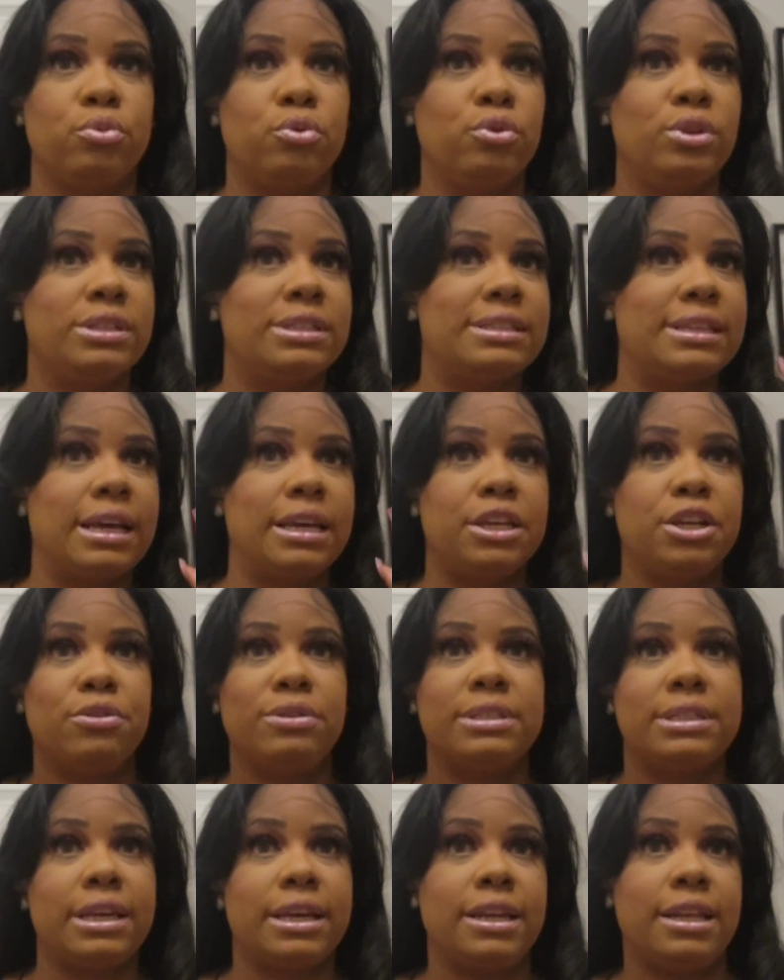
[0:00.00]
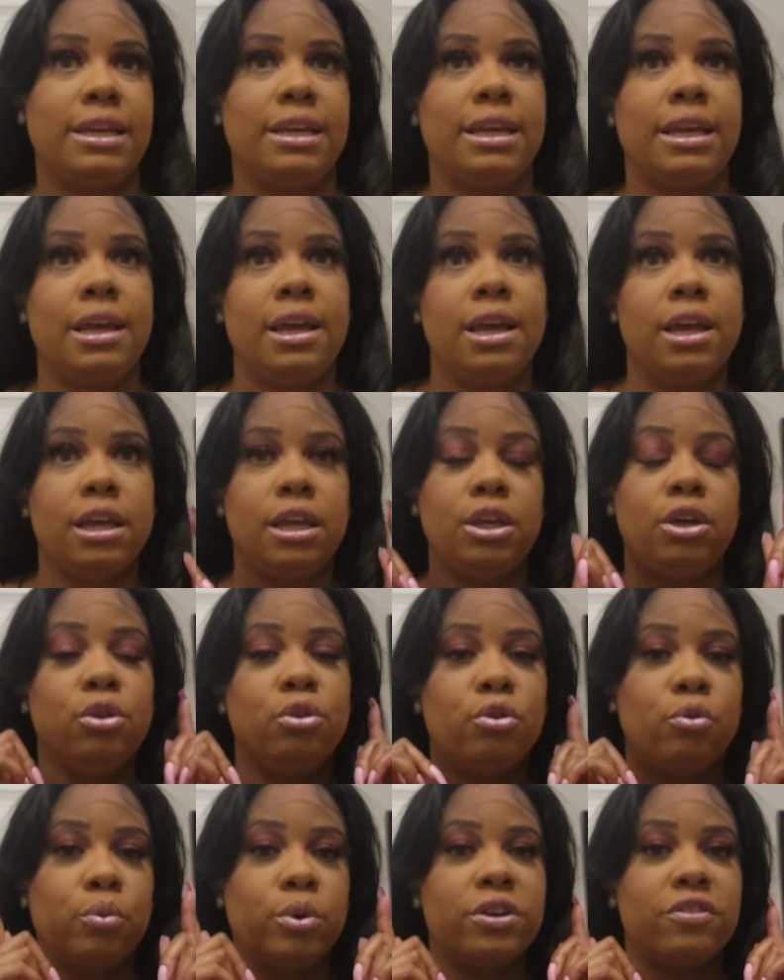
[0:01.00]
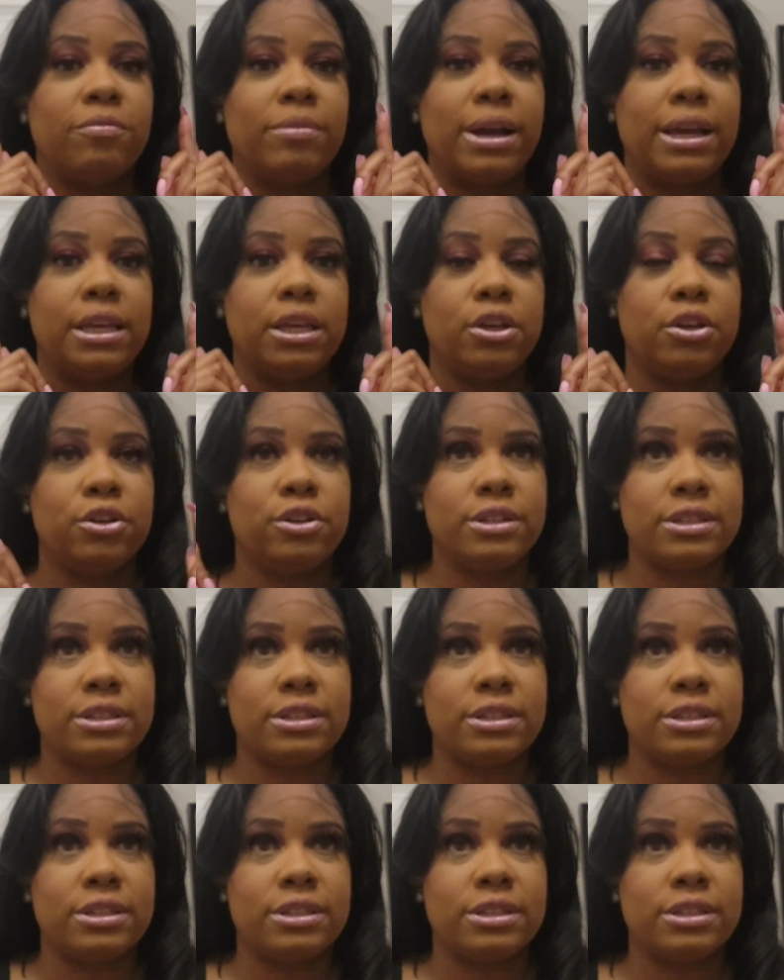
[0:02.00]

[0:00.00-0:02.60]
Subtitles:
It's not irritating either one of my ears,